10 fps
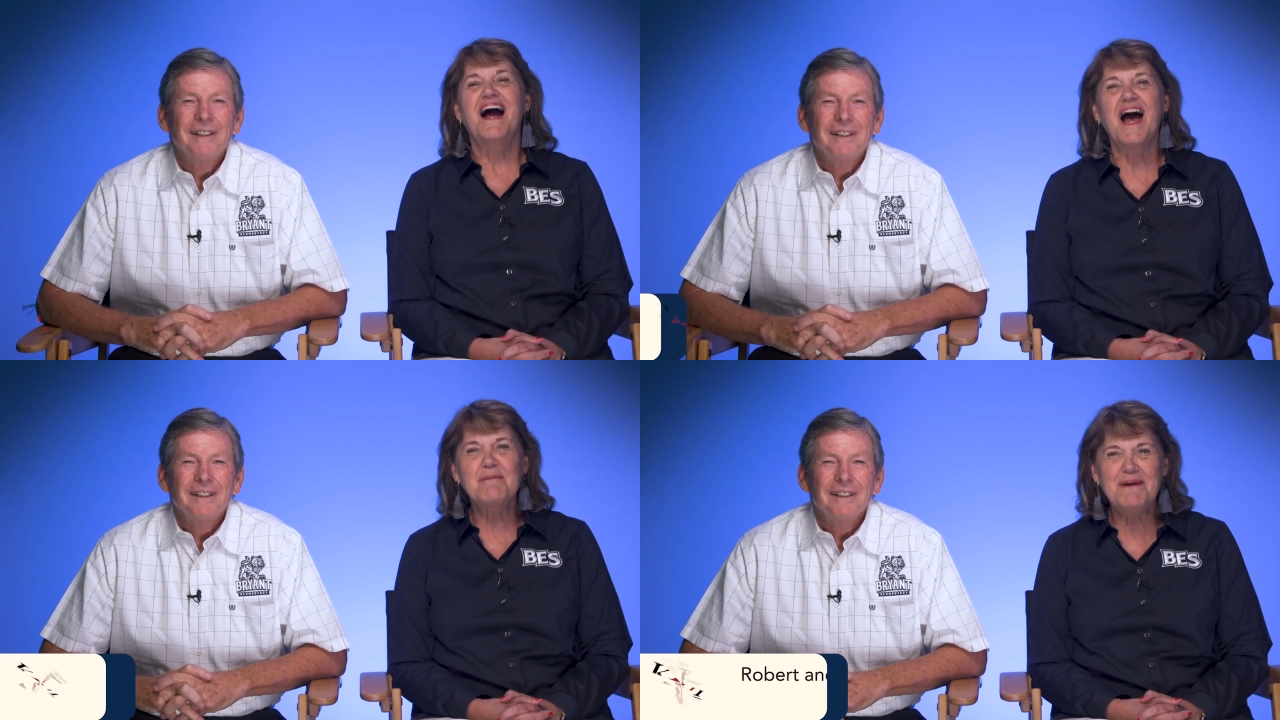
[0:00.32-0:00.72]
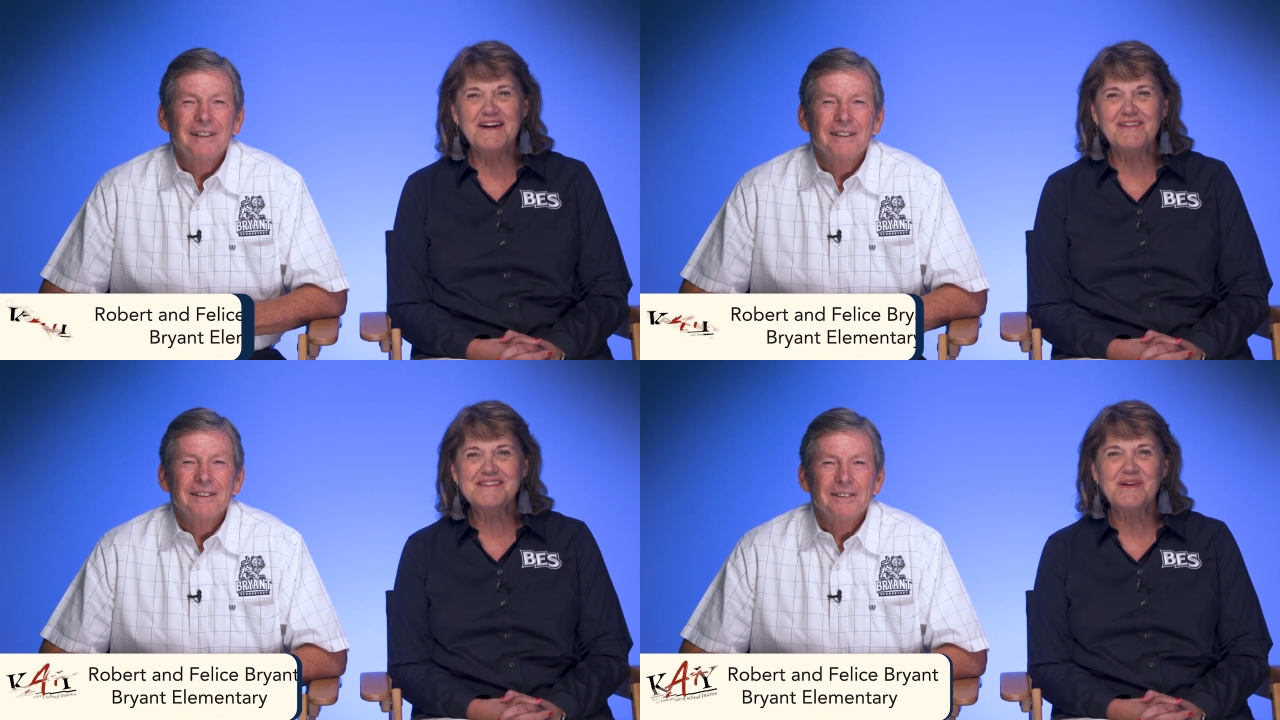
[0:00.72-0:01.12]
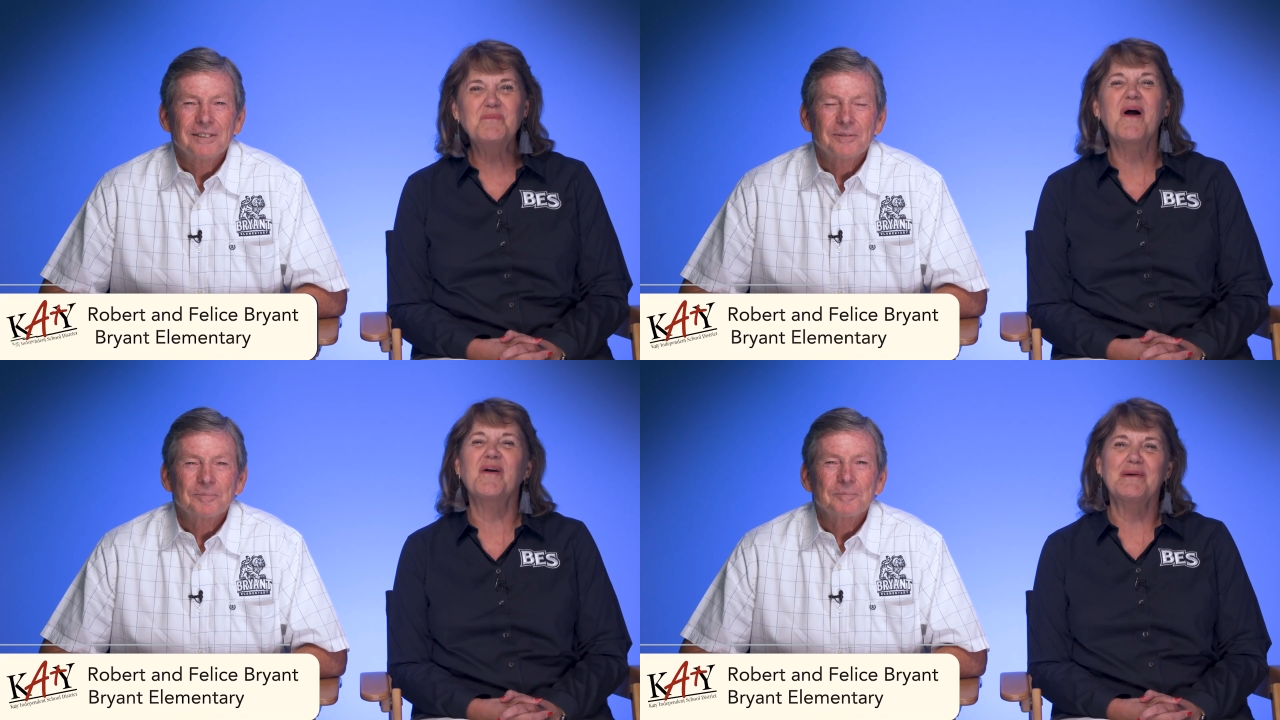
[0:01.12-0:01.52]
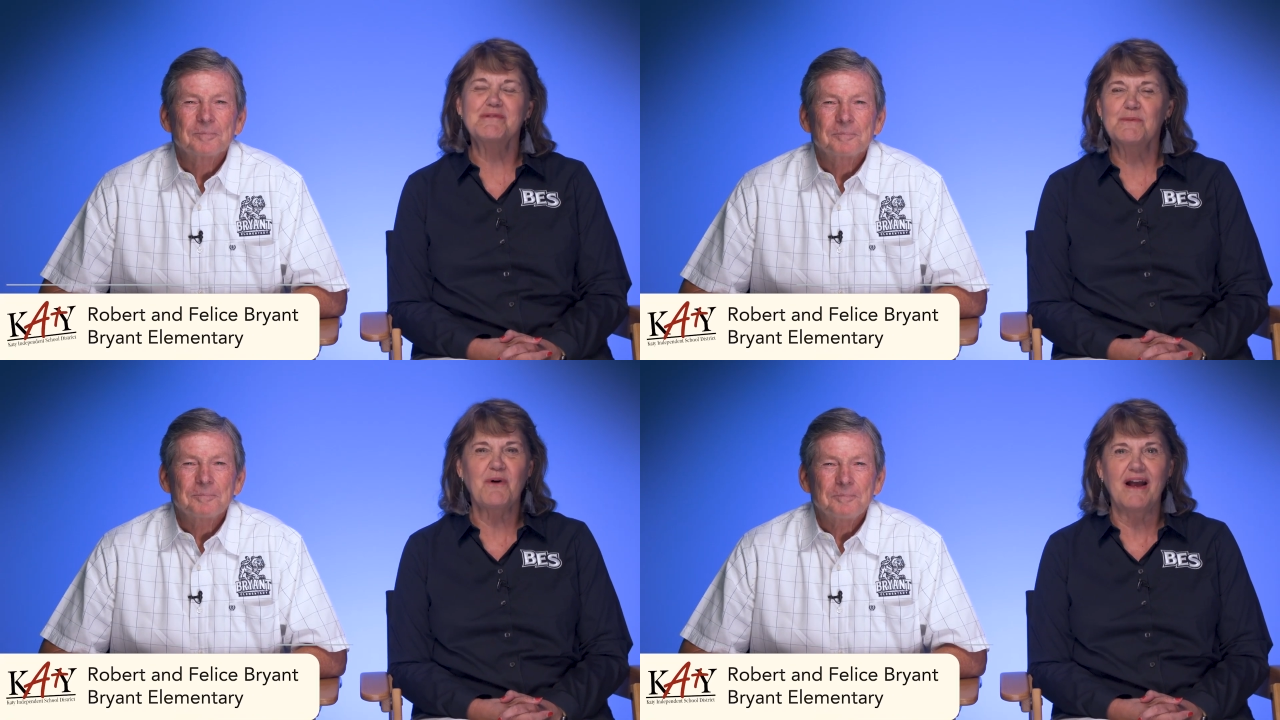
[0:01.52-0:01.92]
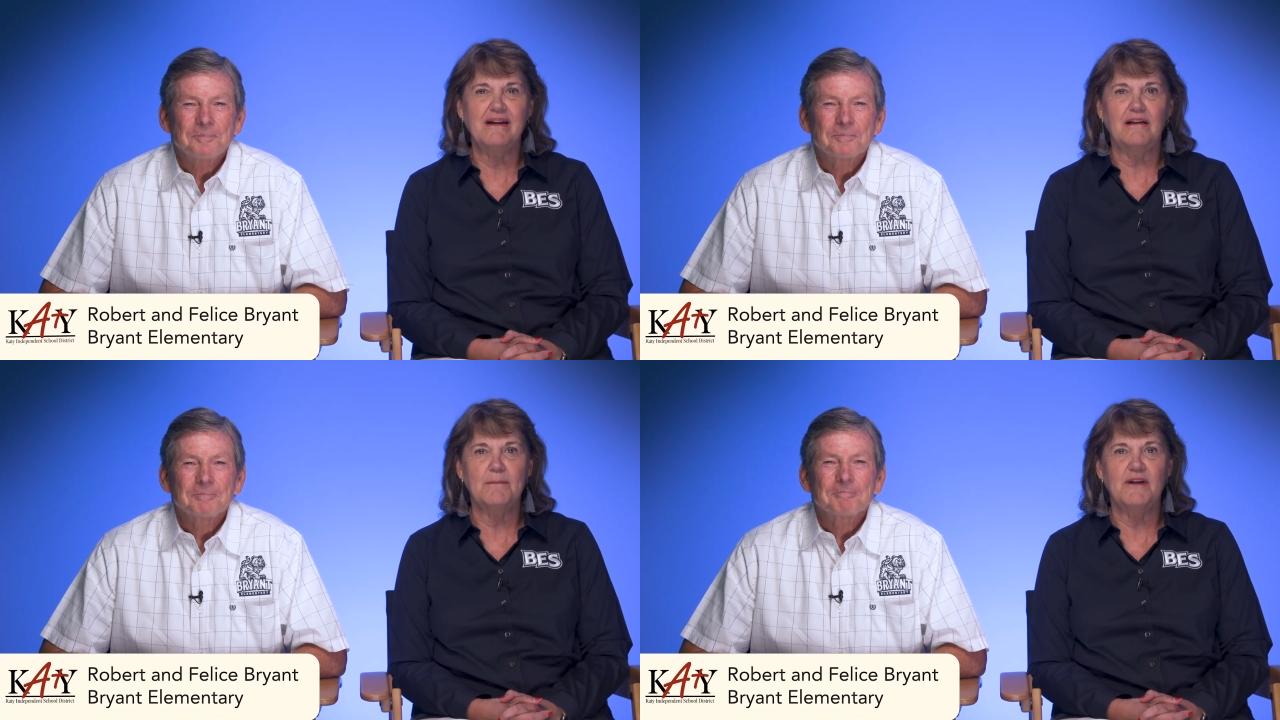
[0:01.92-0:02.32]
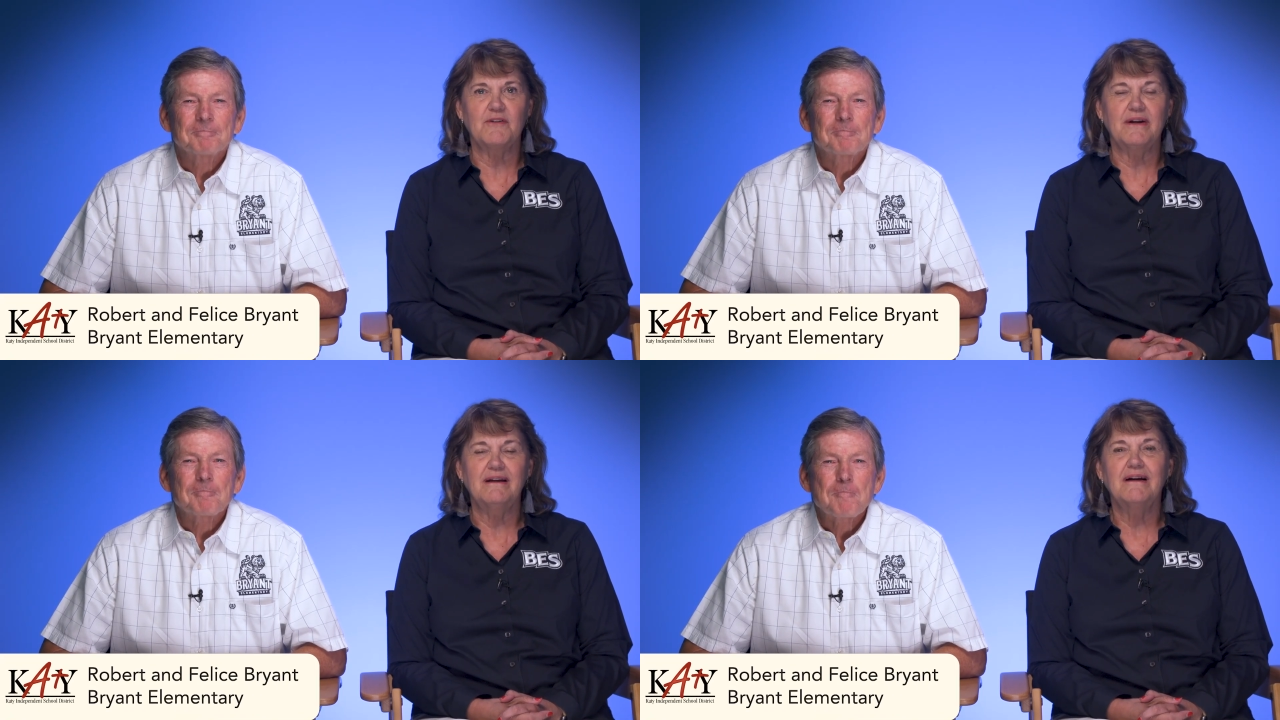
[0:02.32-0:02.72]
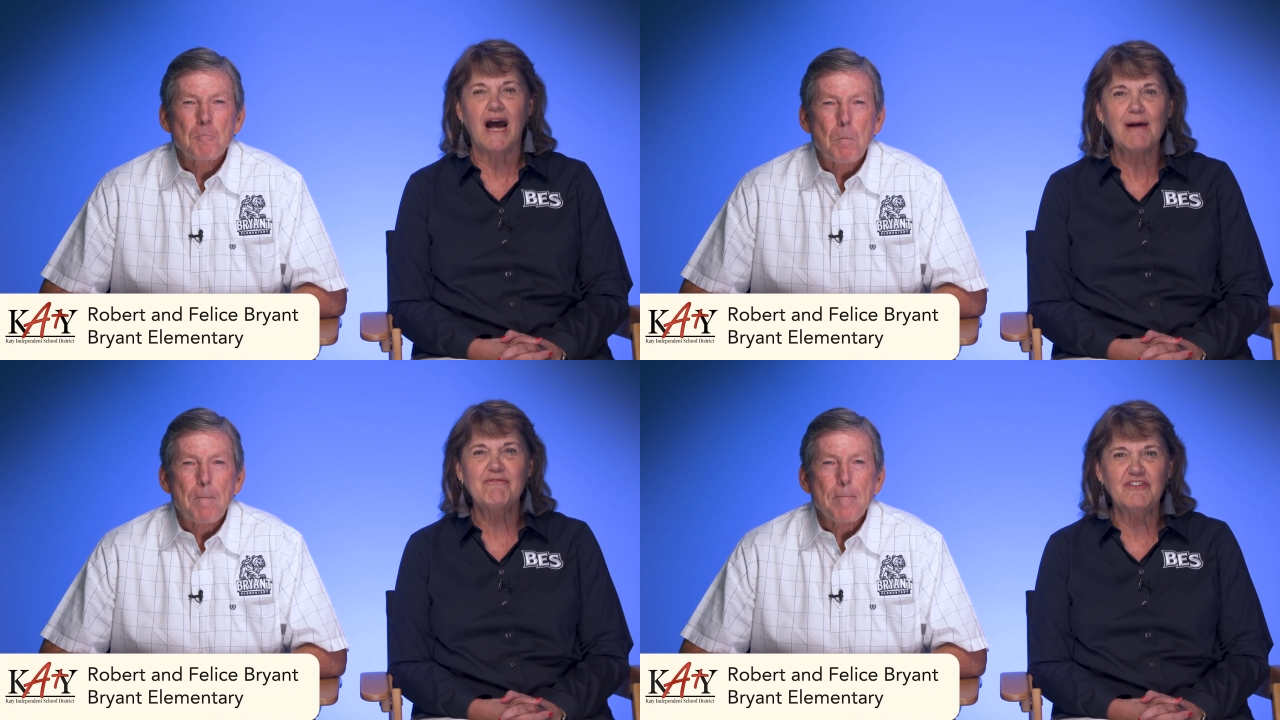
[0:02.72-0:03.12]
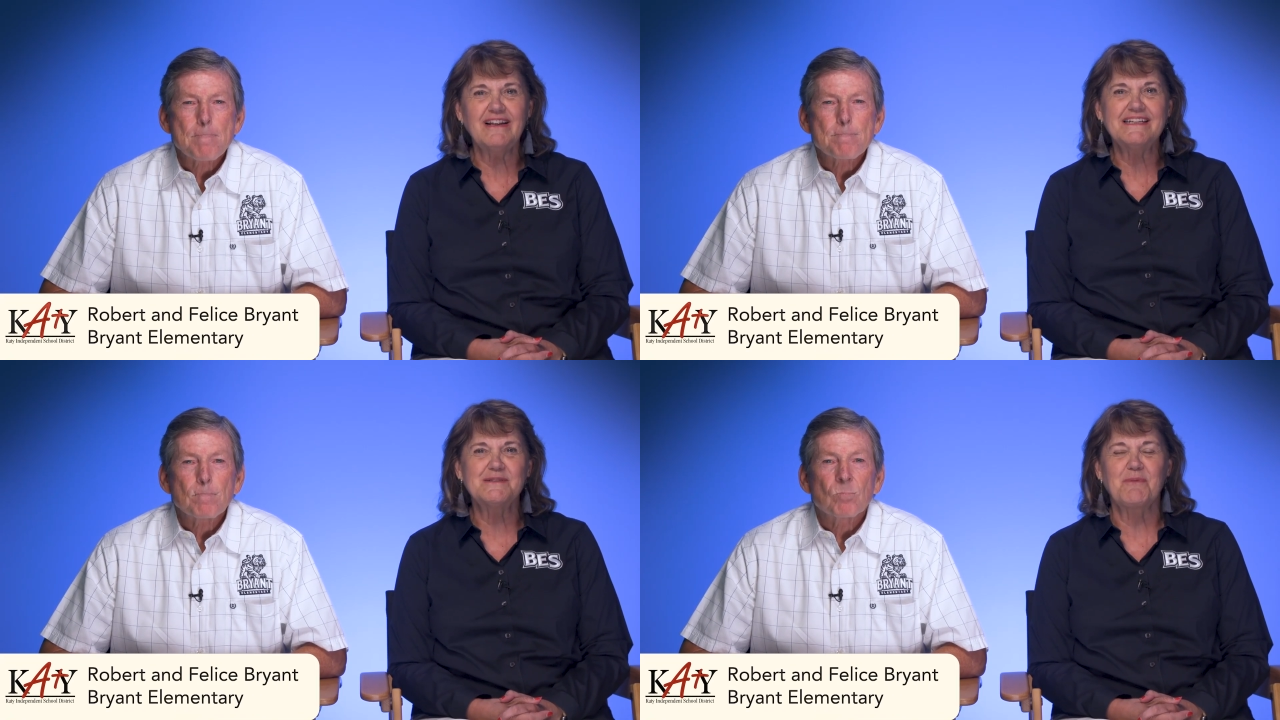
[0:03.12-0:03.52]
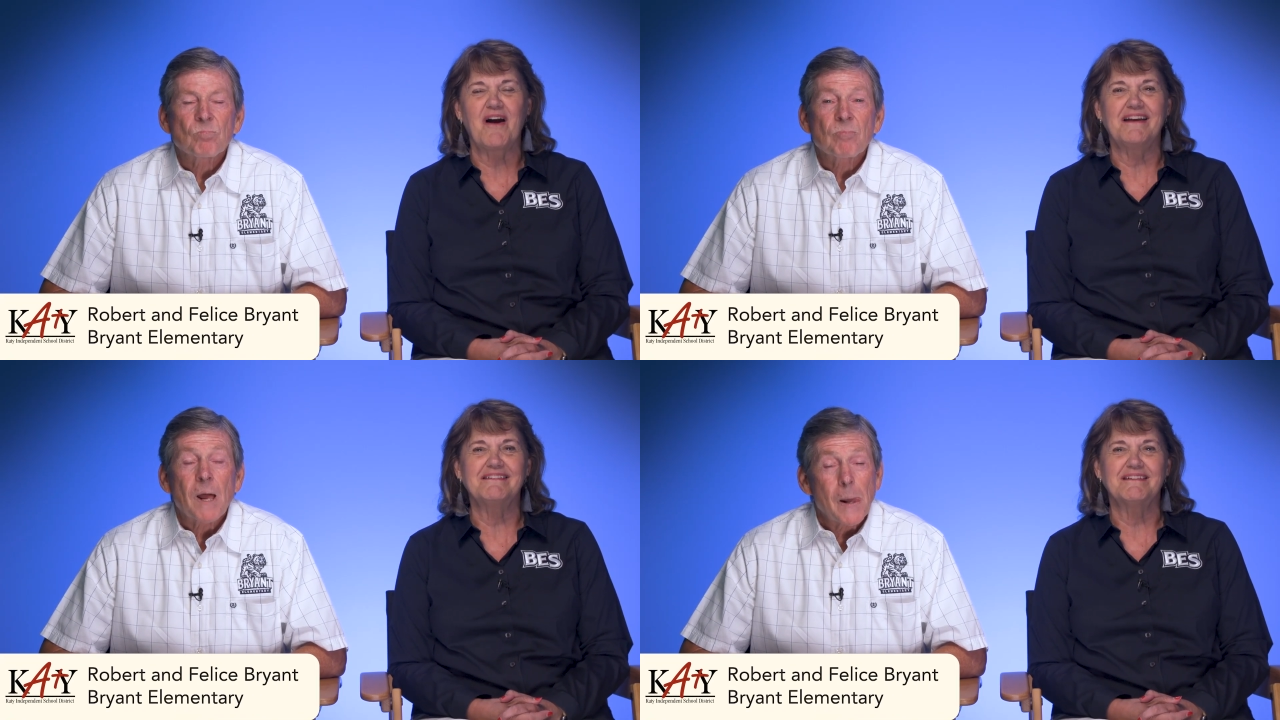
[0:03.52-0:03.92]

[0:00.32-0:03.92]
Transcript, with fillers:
Speaker 1: Hi, Bengals, and welcome to Bryant Elementary. I'm Felice Bryant.